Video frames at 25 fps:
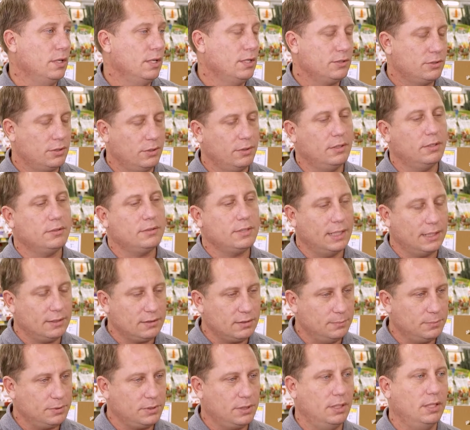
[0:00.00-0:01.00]
So they'll take
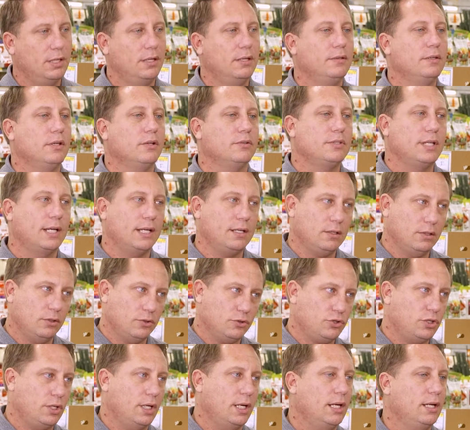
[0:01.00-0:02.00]
some sun, they'll take a little
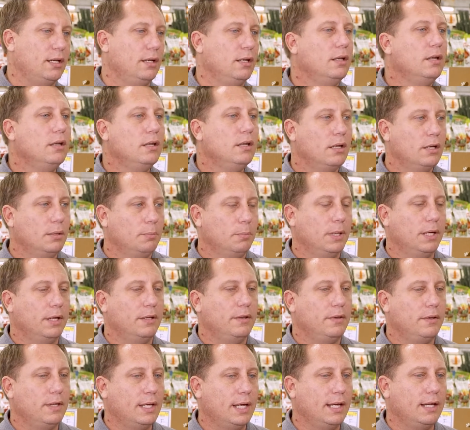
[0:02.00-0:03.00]
shade, but
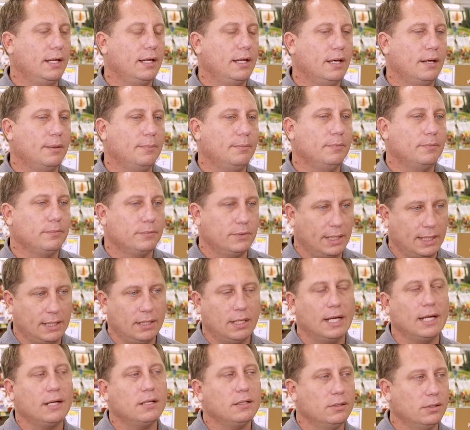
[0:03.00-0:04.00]
they
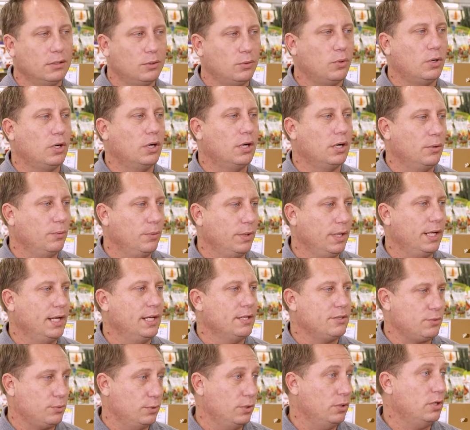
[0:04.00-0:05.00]
like a little water when it
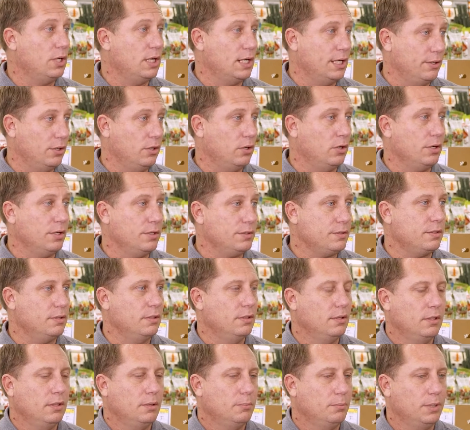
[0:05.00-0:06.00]
gets real hot in August,
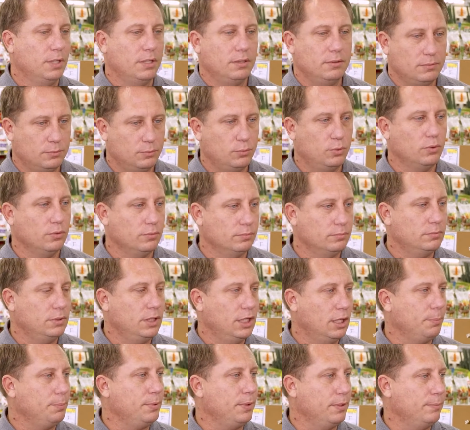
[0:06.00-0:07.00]
but we'll
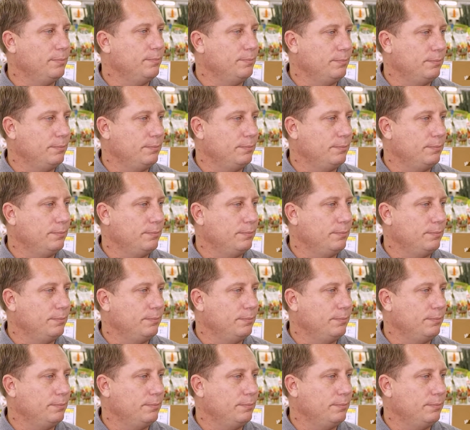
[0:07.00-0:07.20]
help you